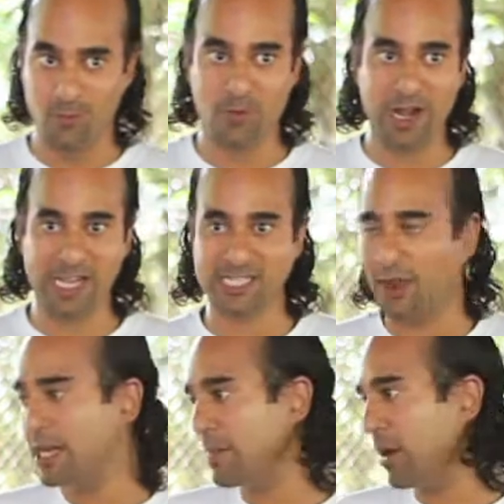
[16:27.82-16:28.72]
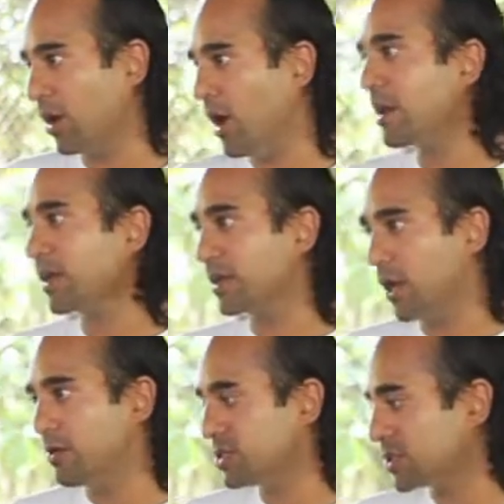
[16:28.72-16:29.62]
really excited about learning and
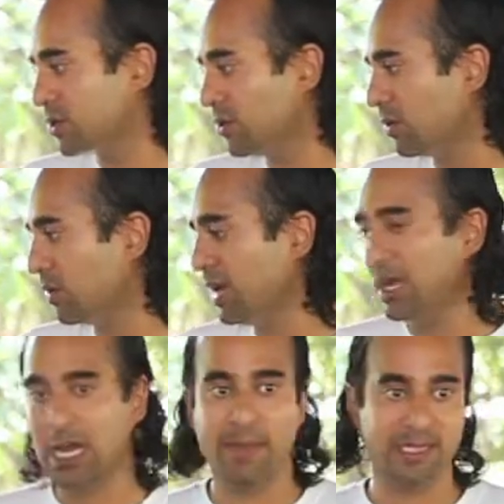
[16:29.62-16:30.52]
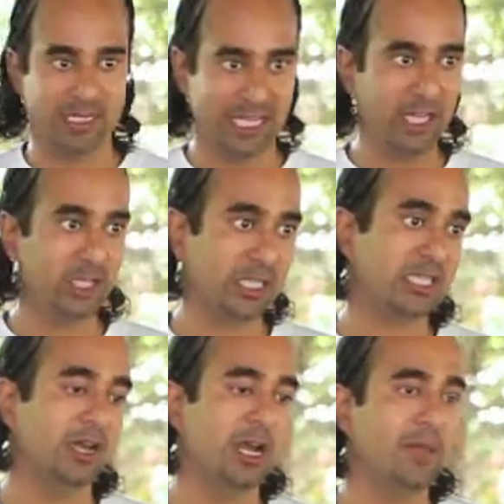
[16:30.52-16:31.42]
going to school, and it makes the teachers
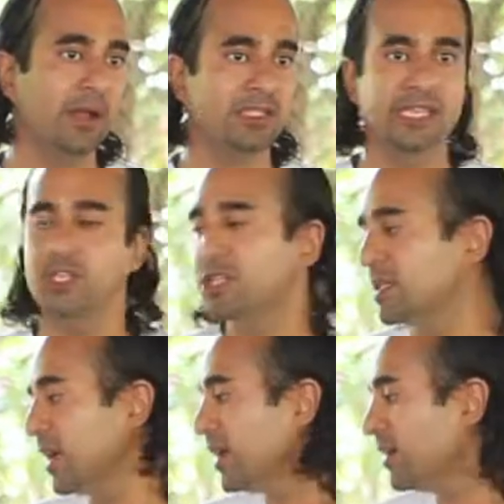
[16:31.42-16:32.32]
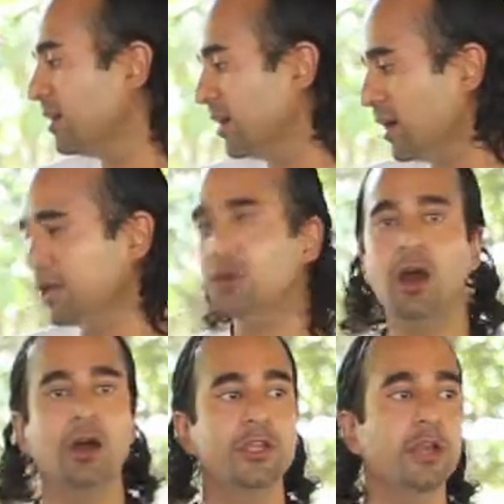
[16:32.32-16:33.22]
excited about teaching there. And you
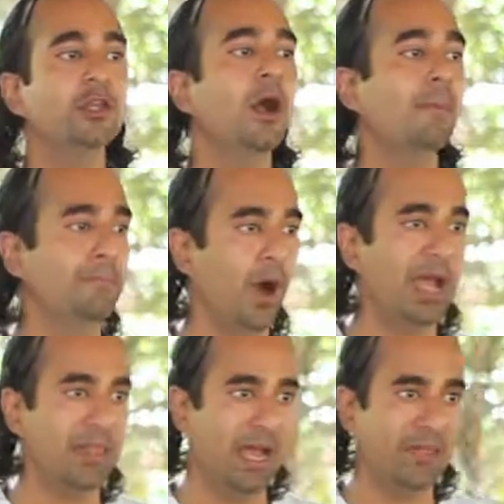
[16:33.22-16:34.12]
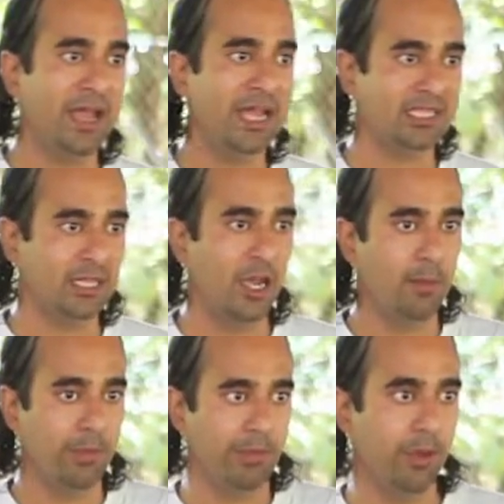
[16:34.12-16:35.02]
can't buy that. That has to
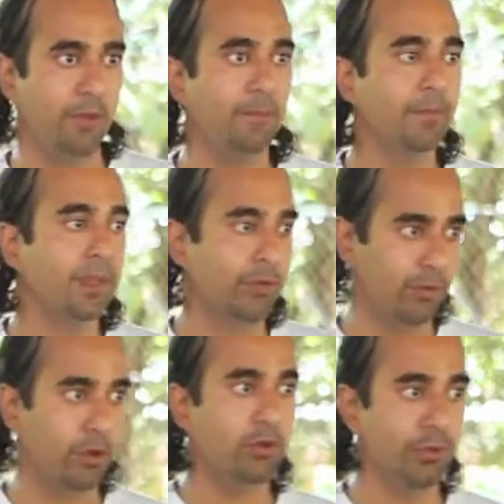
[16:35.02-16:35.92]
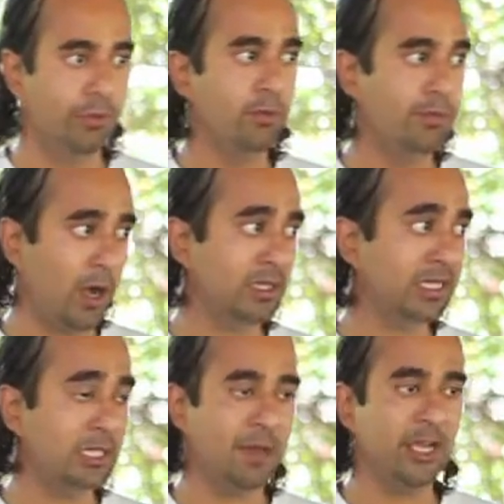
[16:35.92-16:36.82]
come through
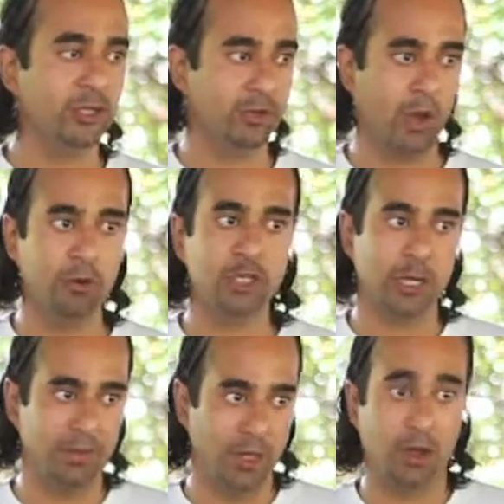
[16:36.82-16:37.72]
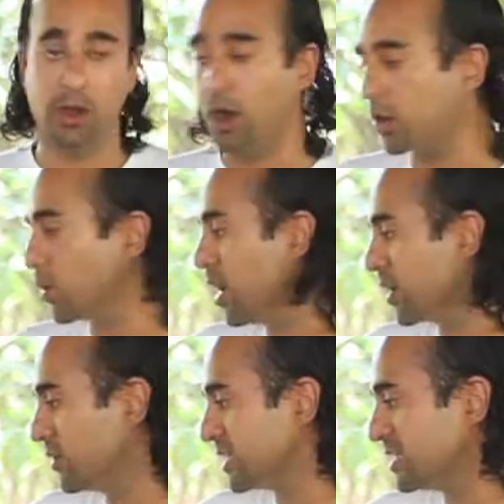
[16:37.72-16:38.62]
participation, through ownership, and hard
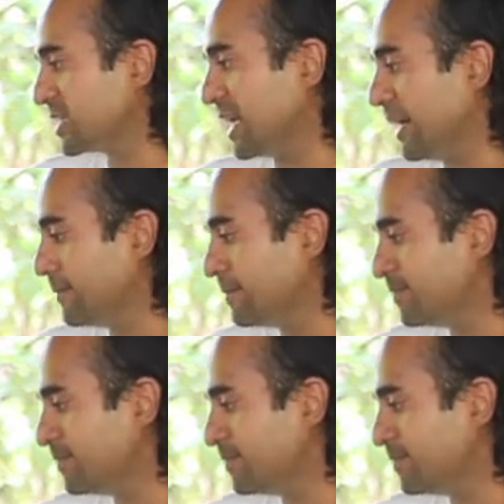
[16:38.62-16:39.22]
work goes into that.